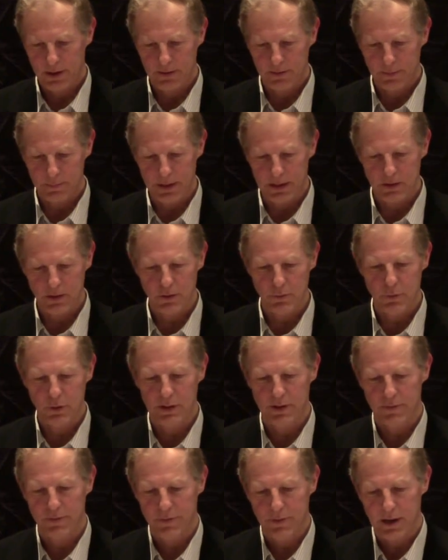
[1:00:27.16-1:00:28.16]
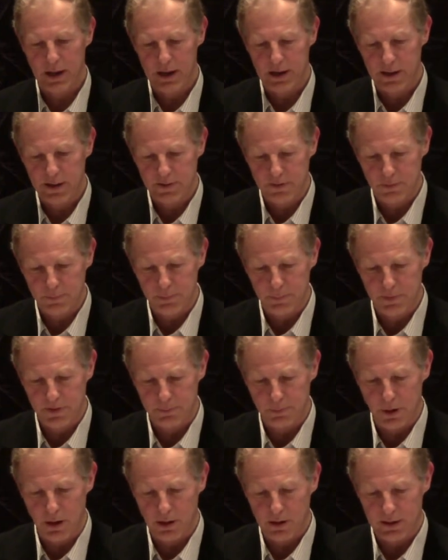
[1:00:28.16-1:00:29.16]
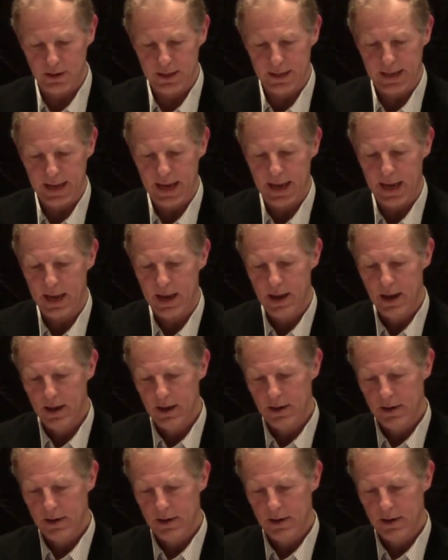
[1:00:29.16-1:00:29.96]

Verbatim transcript: As I mentioned, we'll have a lot less sprawl and decay.